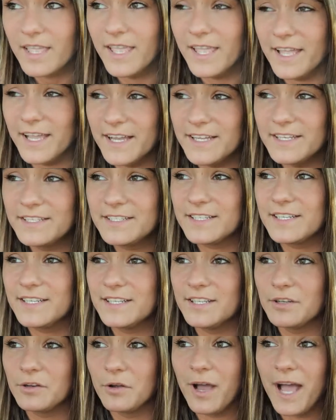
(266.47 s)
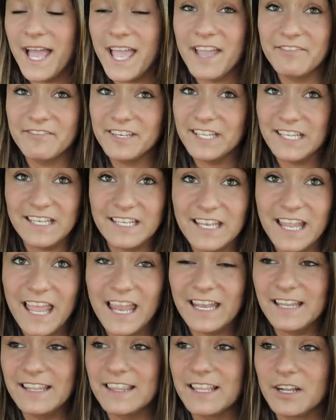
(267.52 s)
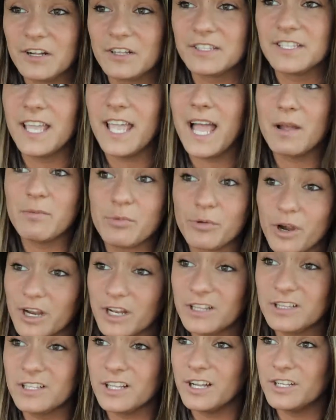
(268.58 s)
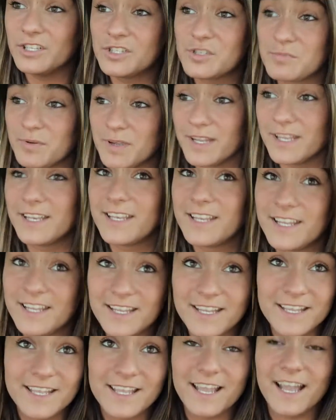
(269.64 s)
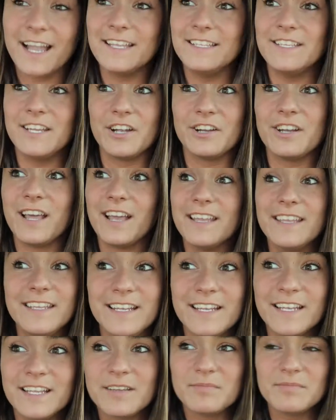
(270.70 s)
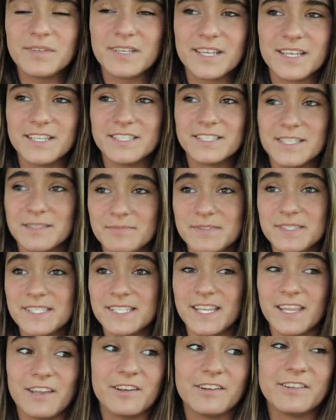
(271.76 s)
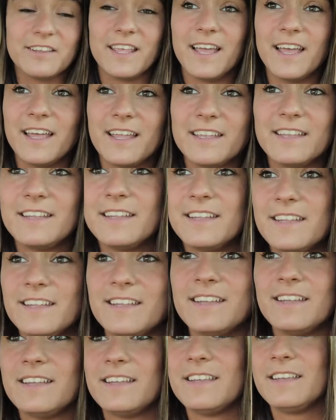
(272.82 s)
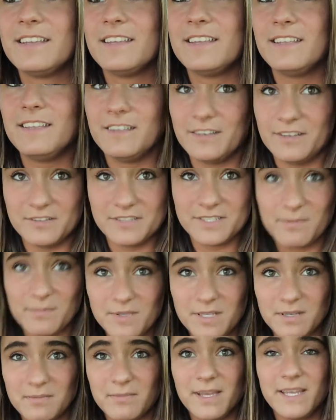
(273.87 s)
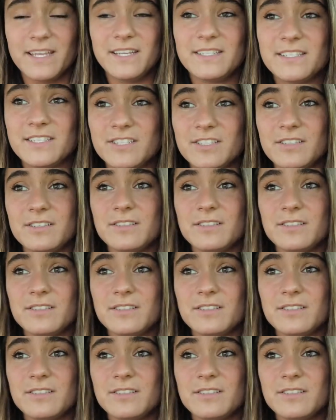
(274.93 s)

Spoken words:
And, you know, I haven't eaten anything all day. I brought a lunch, but I dare not eat it because I'm scared that, you know, something might.